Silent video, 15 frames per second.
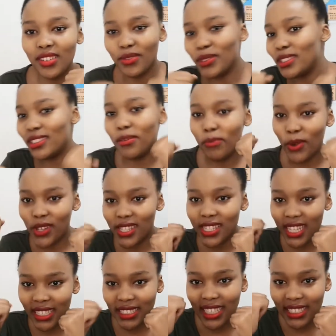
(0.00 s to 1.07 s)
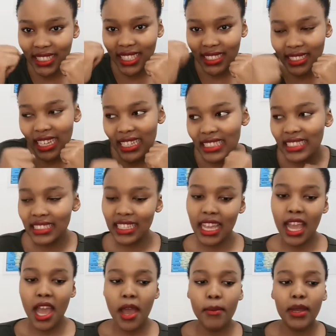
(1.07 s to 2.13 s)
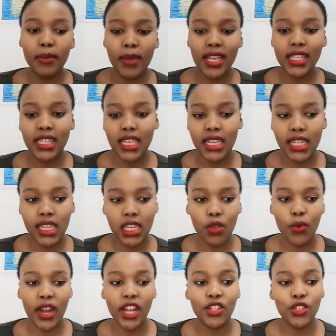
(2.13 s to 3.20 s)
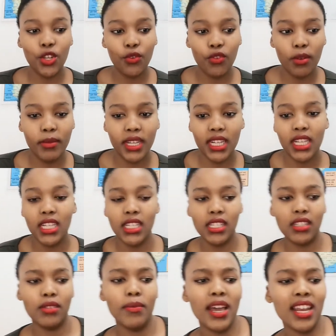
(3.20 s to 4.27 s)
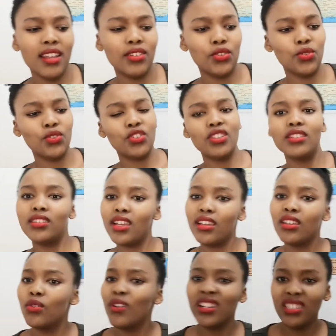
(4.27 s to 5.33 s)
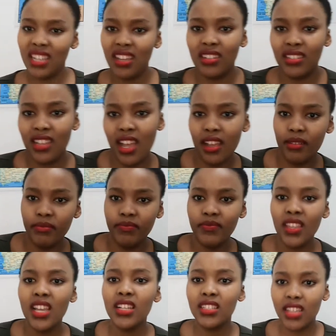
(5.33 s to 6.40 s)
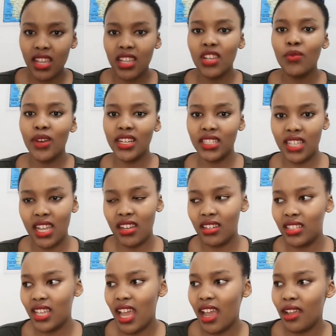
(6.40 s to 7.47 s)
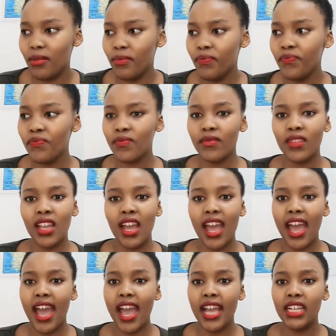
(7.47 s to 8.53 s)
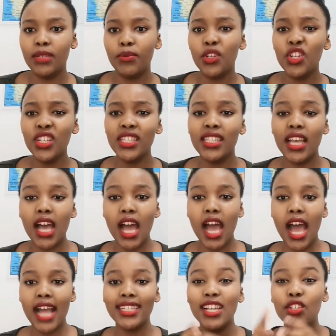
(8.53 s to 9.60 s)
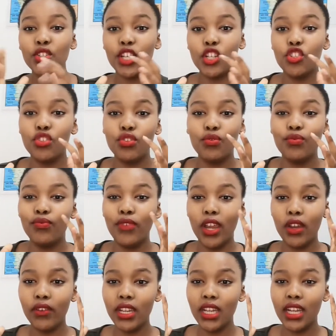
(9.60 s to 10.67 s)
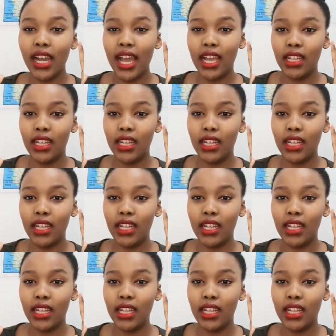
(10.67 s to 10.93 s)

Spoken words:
with the boxing, ding, ding, ding. But basically, what I took from it is, mana, do just take it one day at a time. Take it one day at a time. And because I tend to get very